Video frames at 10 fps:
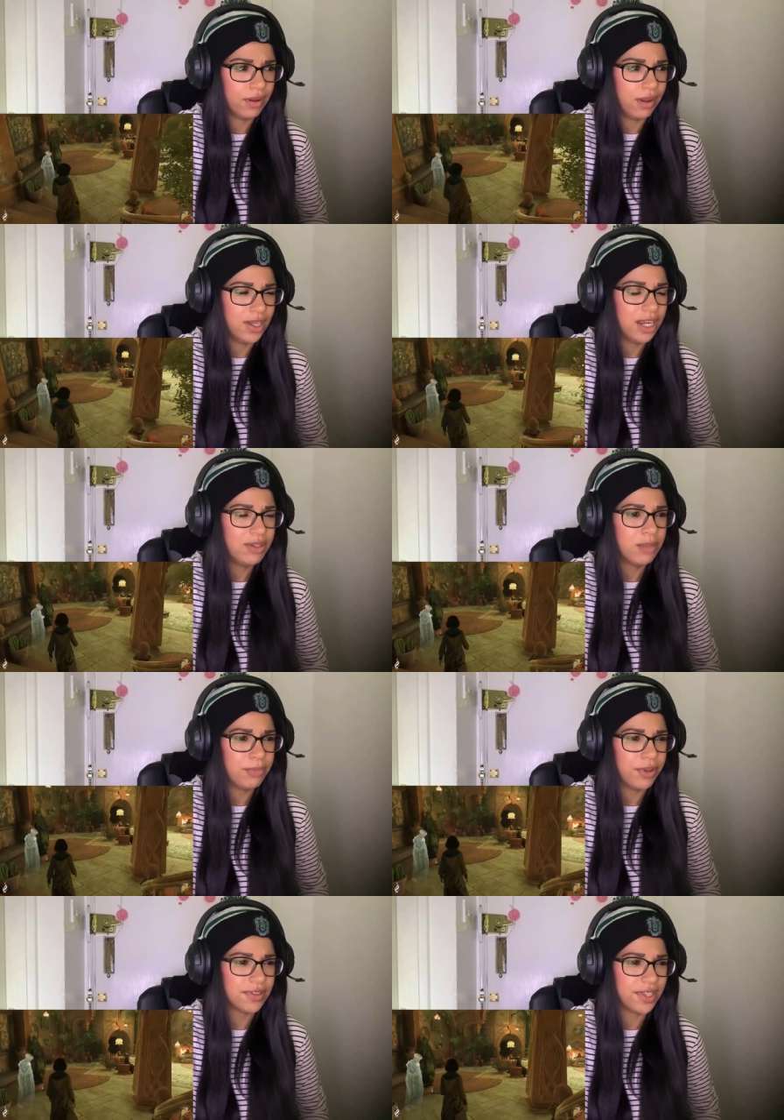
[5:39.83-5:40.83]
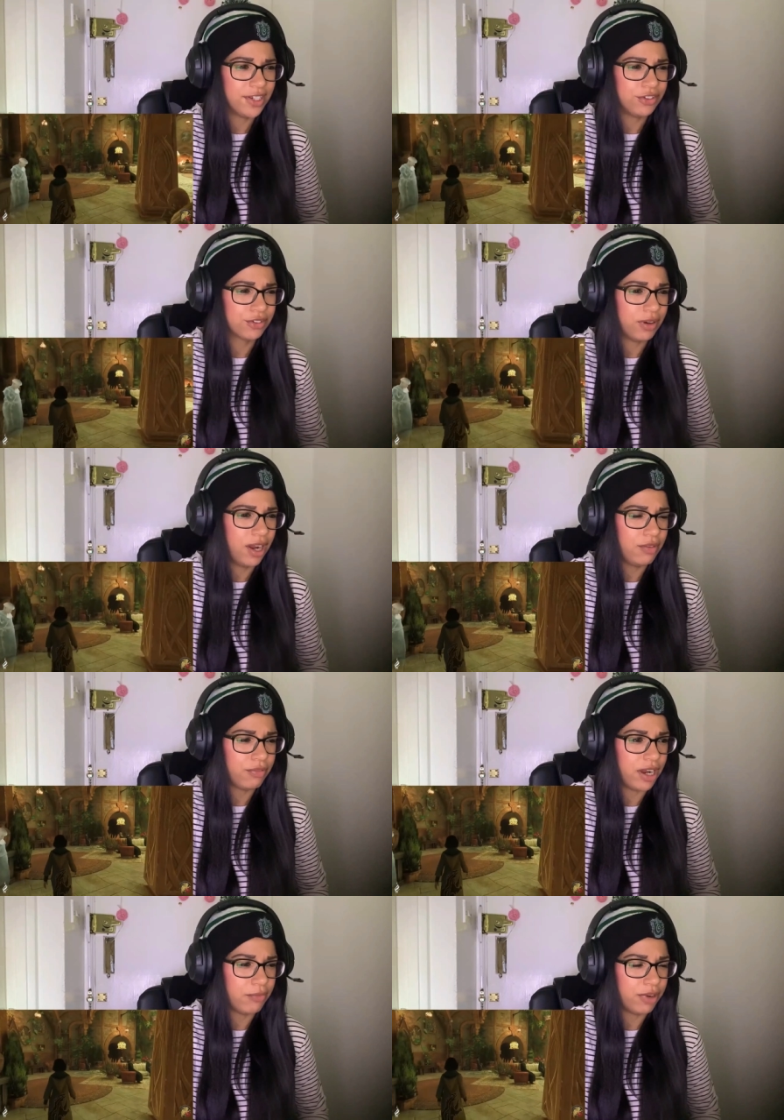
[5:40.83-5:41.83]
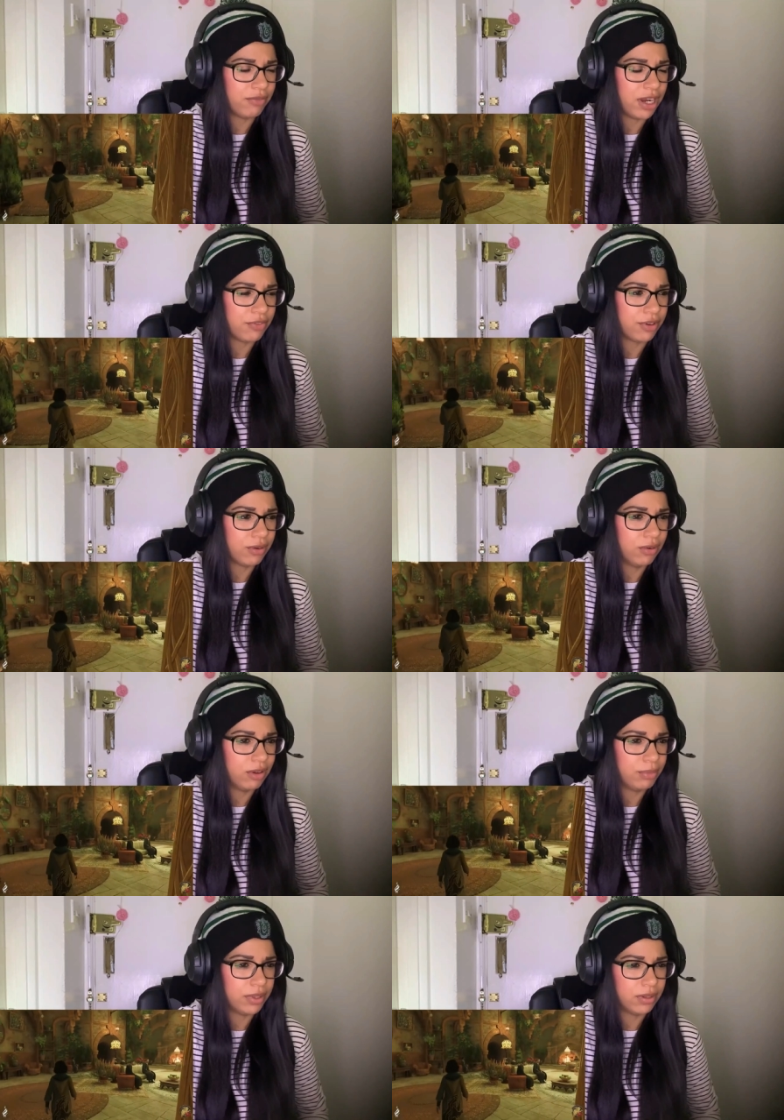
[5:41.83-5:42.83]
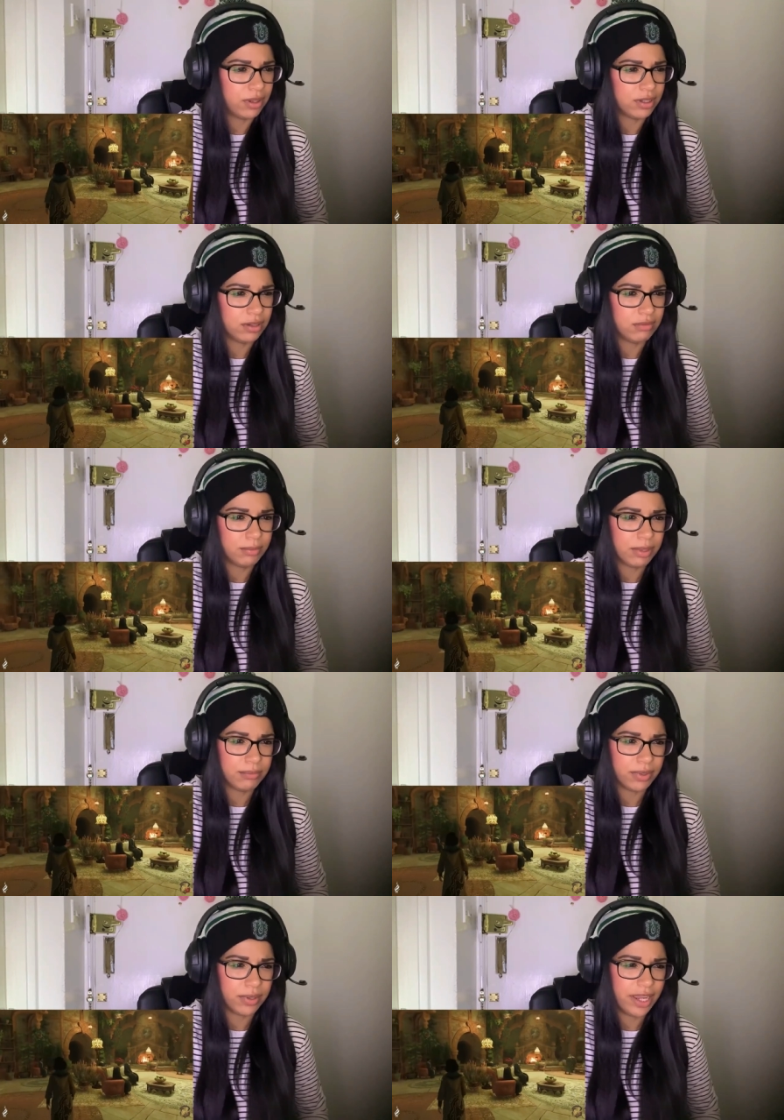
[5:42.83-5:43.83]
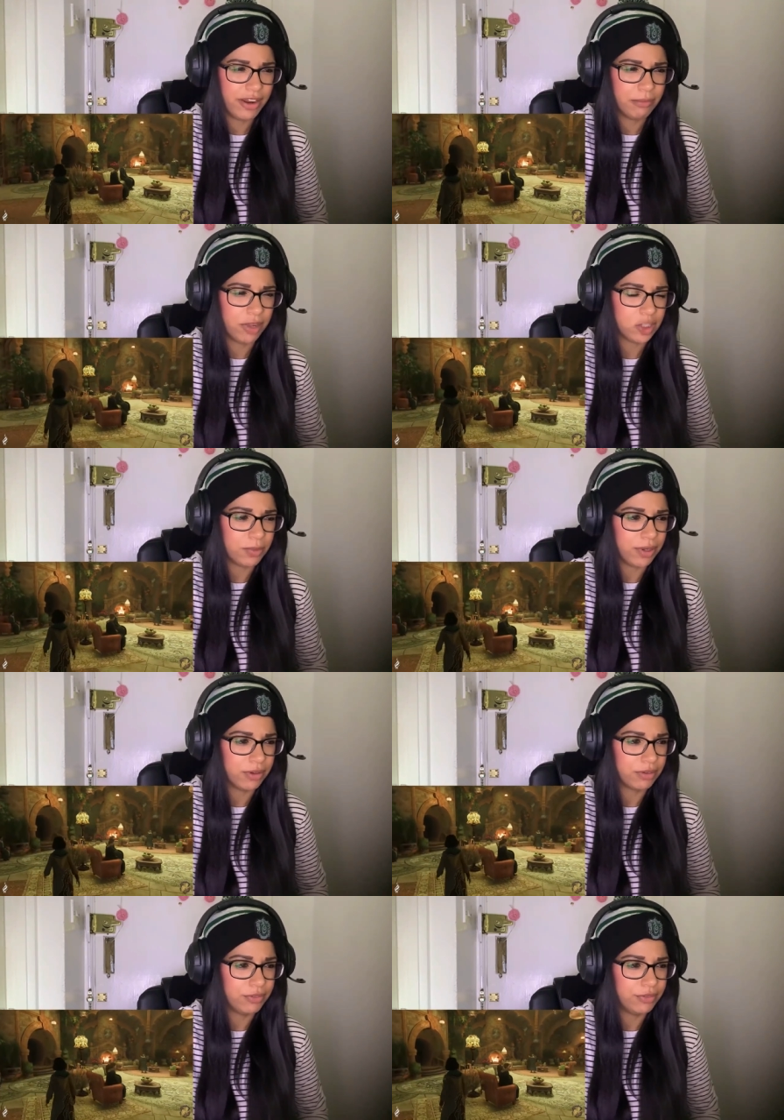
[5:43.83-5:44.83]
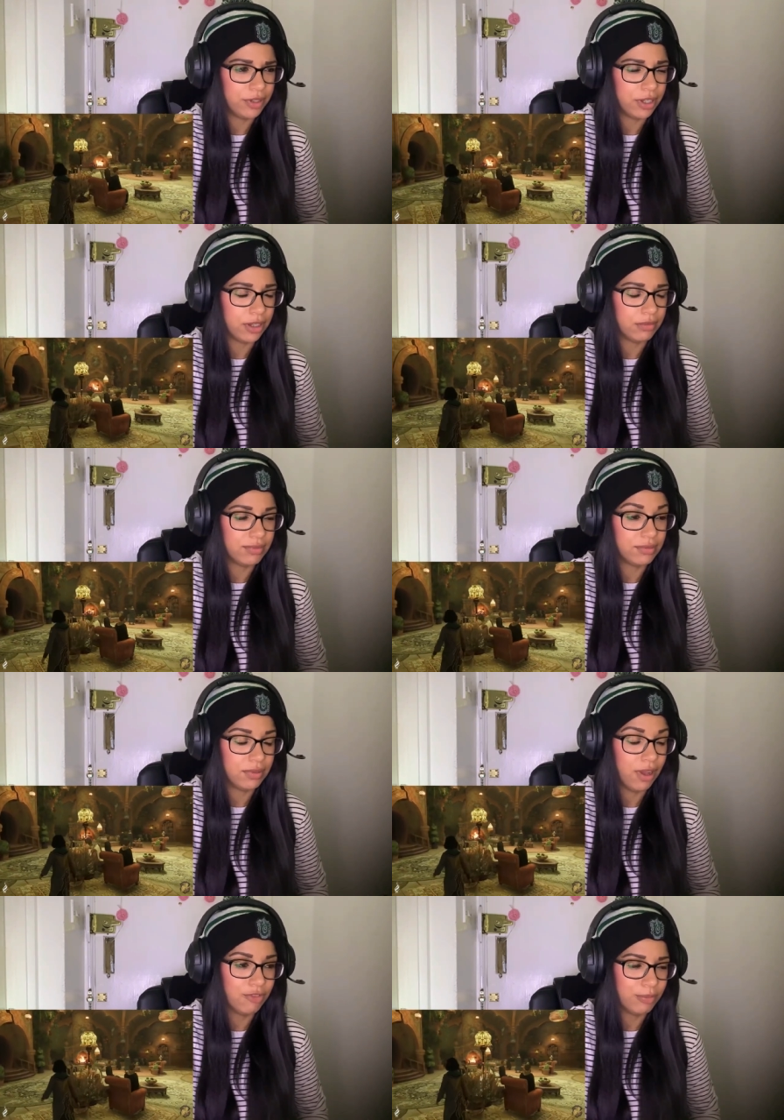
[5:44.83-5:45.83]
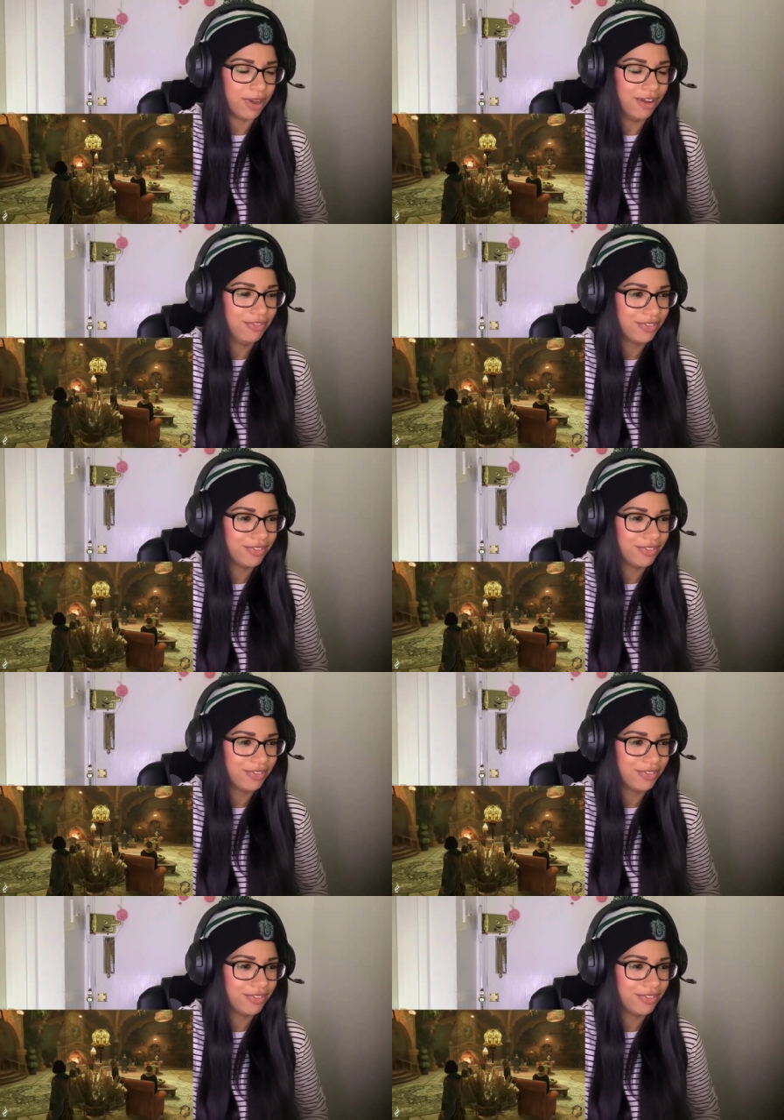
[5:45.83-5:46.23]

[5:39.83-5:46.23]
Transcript: I know in the books they describe Ra- Ravenclaw, but I don't remember hearing much about Griff- uh, Hufflepuff.